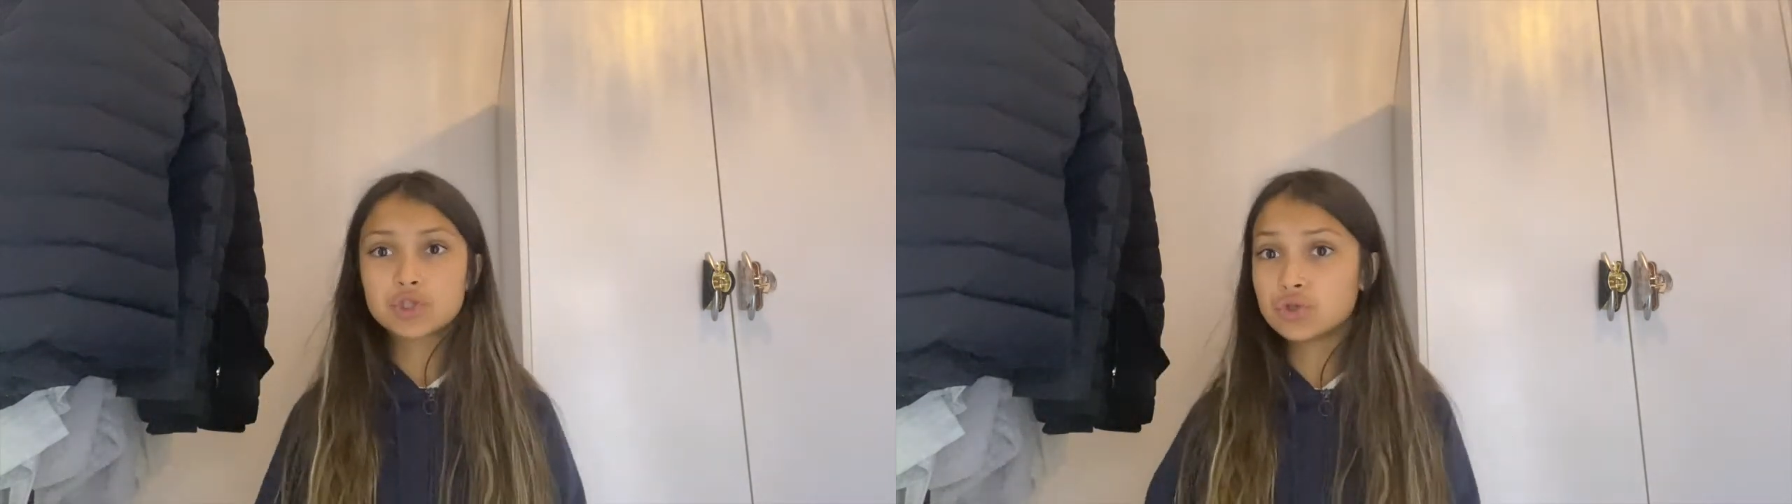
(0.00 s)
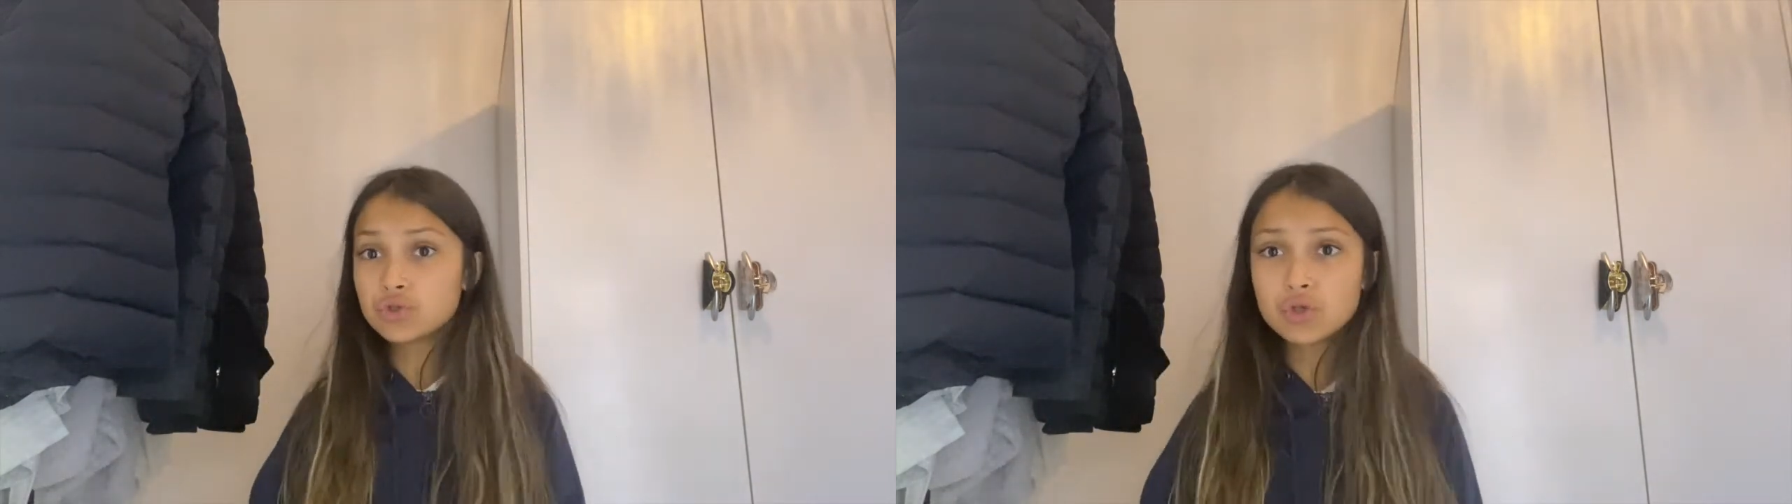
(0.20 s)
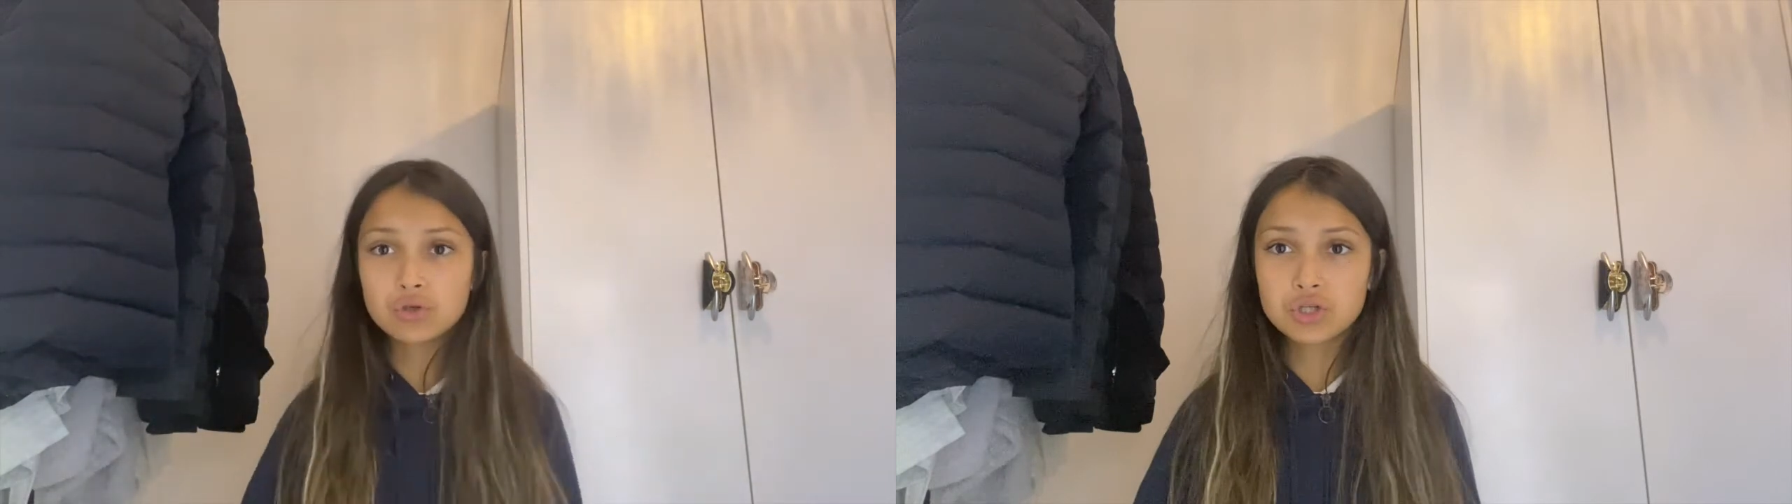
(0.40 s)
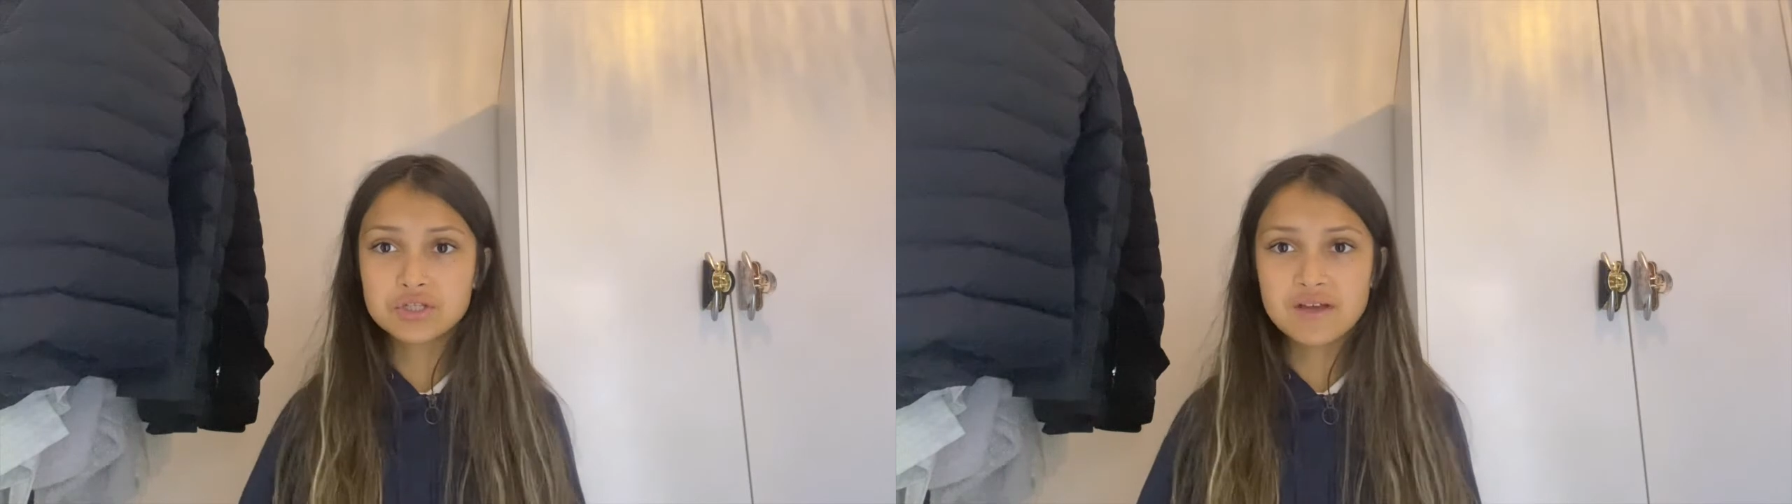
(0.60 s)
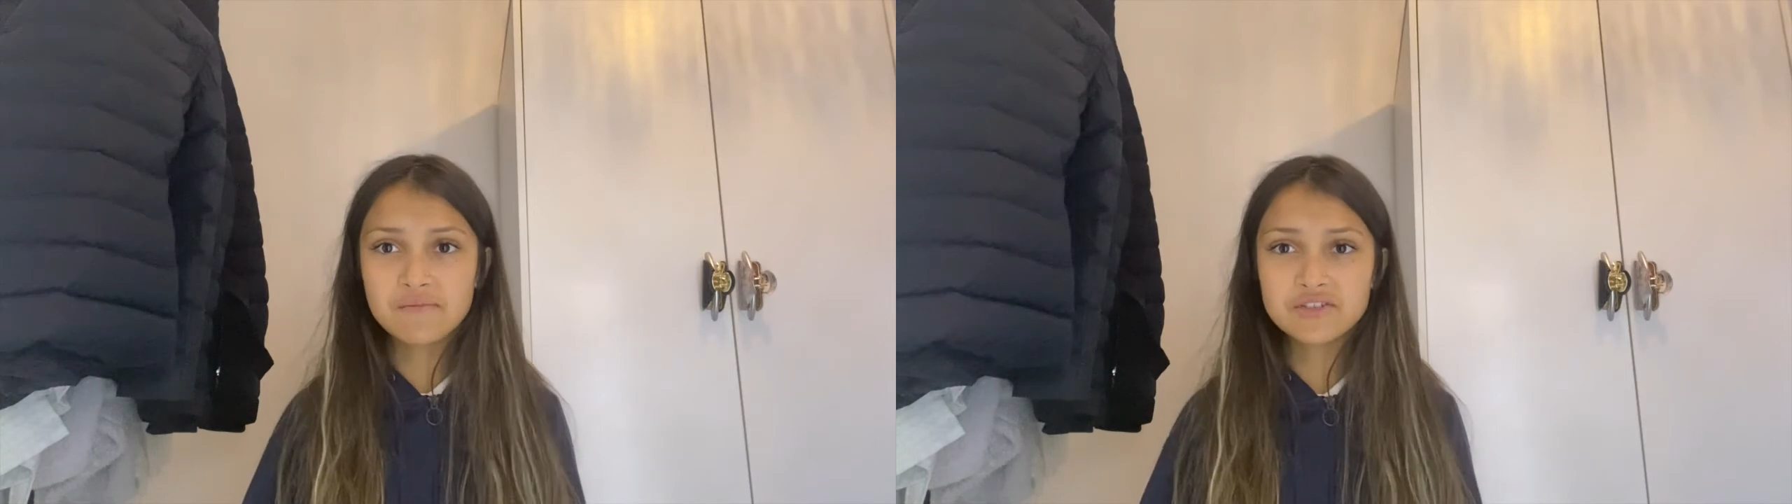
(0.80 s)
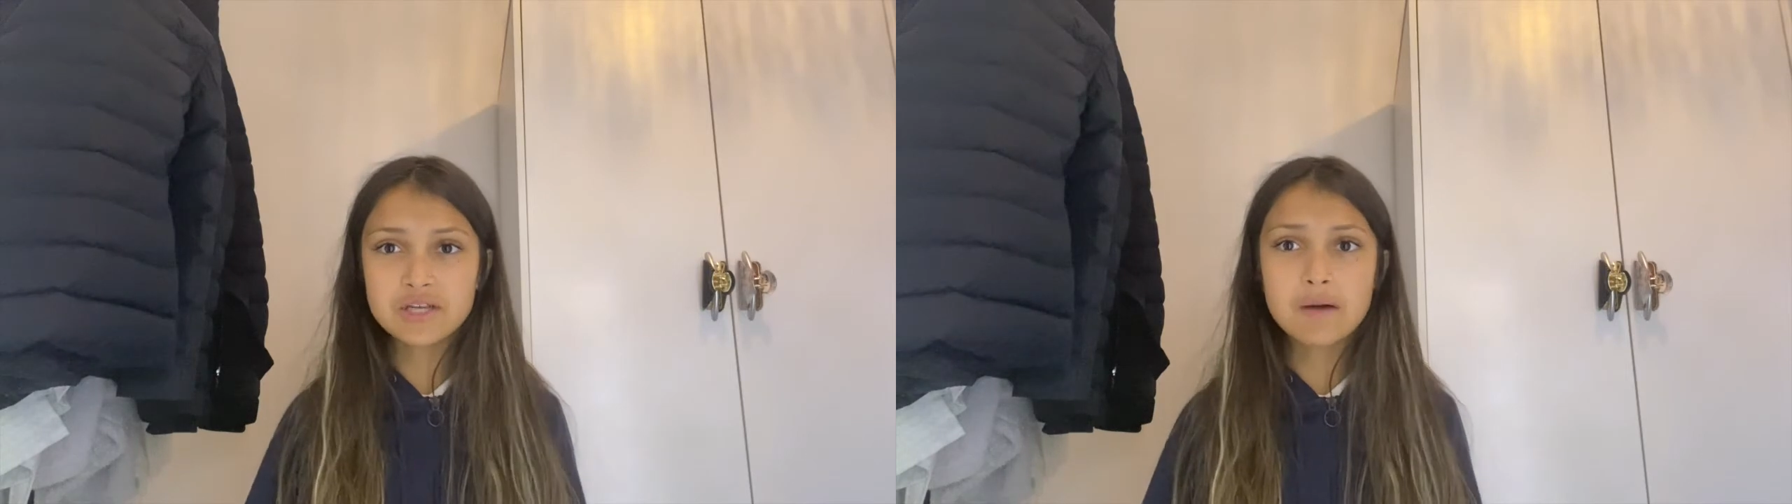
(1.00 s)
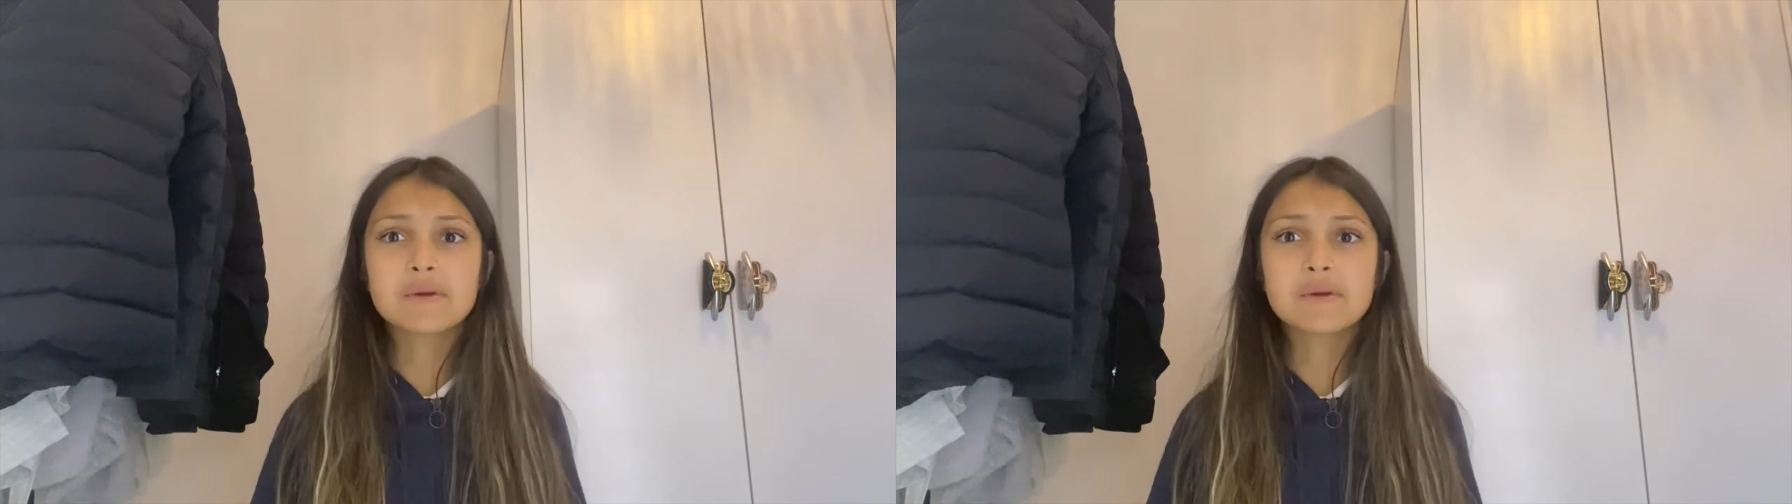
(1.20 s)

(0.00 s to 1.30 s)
do not do sub for sub.